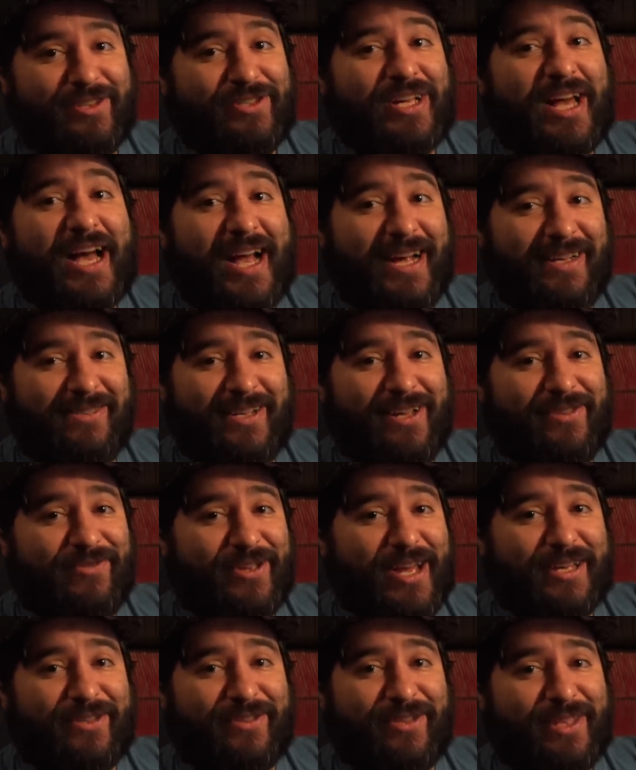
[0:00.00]
It's highly
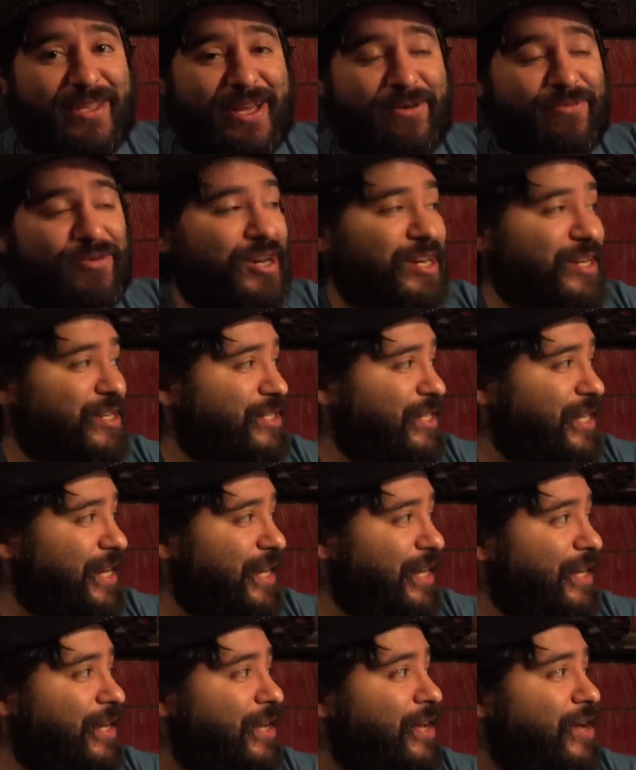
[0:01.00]
unlikely that we're going to
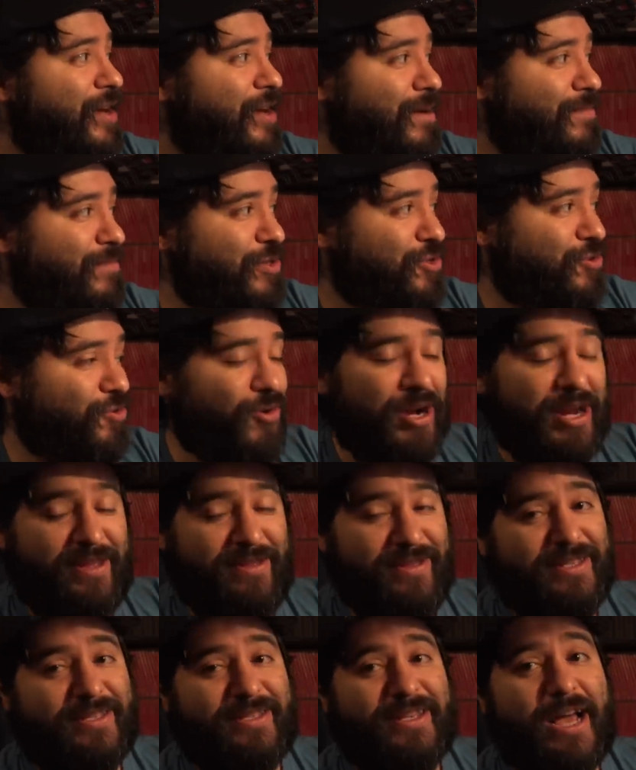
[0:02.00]
see a majority
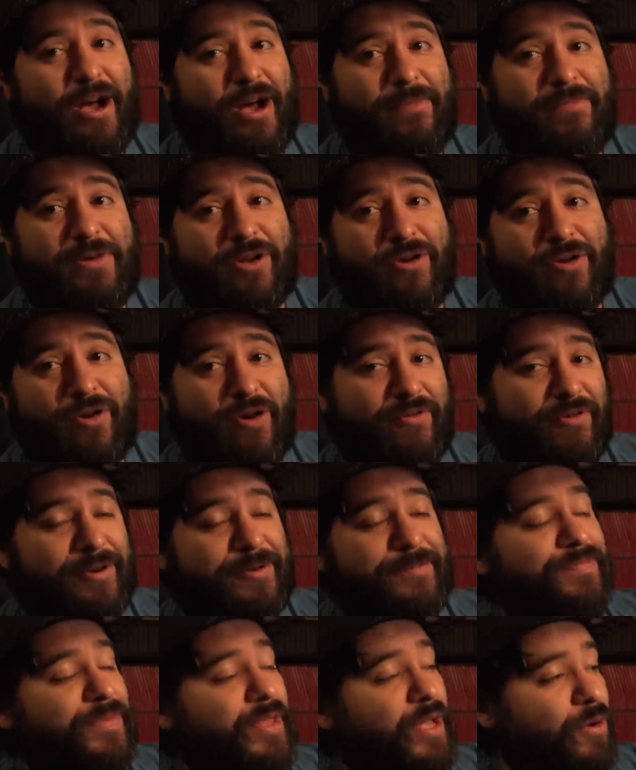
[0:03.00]
of this. Now, I'm going to go
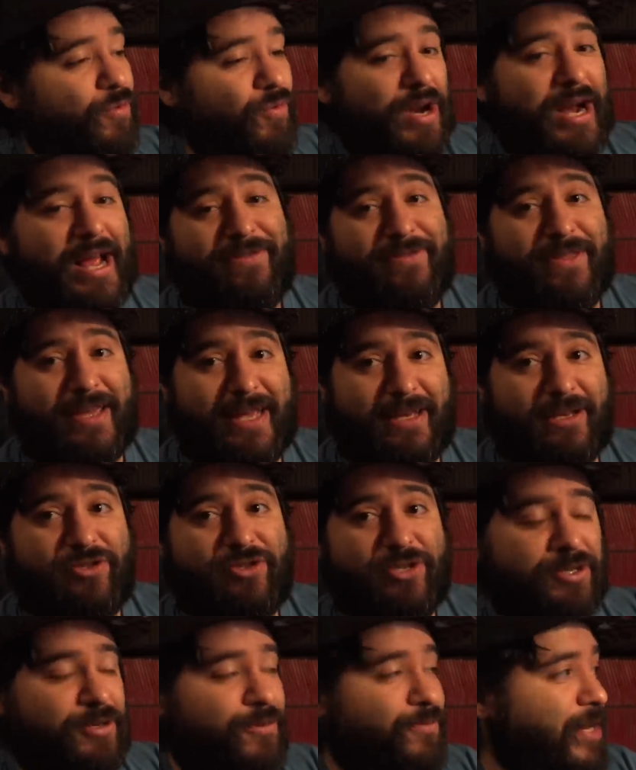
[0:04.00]
over what I think,
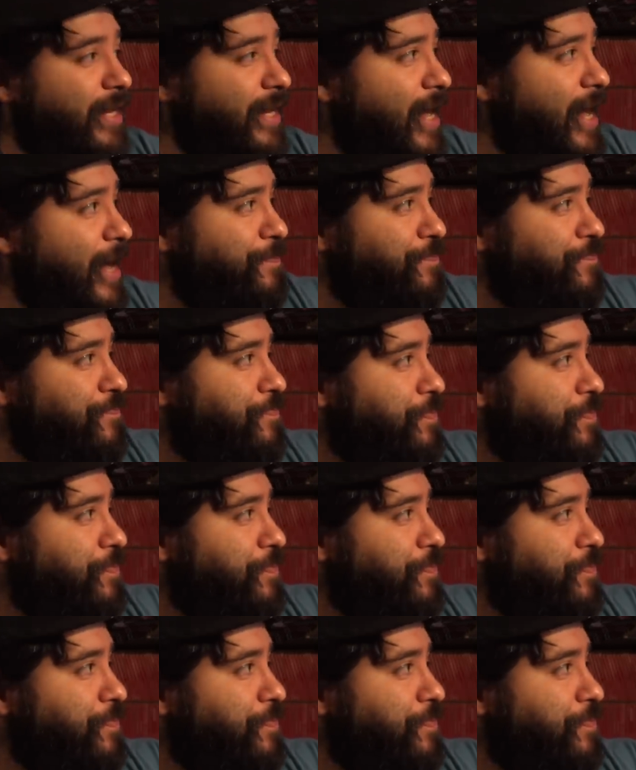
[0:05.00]
just to recap.